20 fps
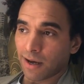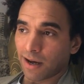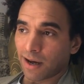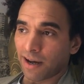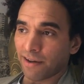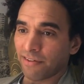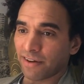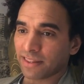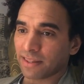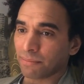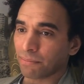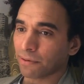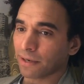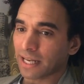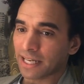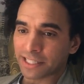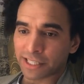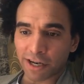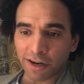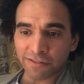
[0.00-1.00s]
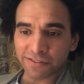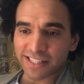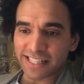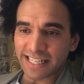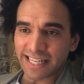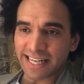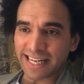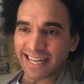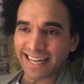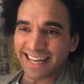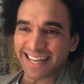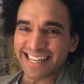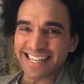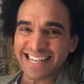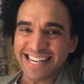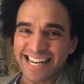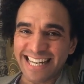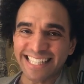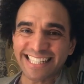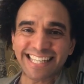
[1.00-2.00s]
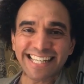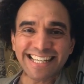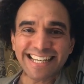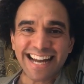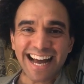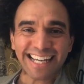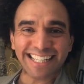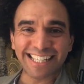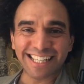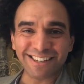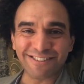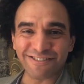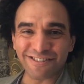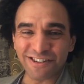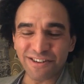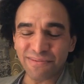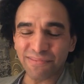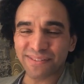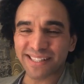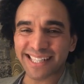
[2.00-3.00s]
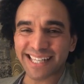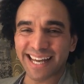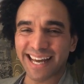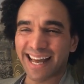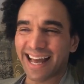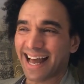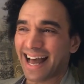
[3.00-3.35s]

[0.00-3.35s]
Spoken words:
I've had the pleasure of seeing knit and natter groups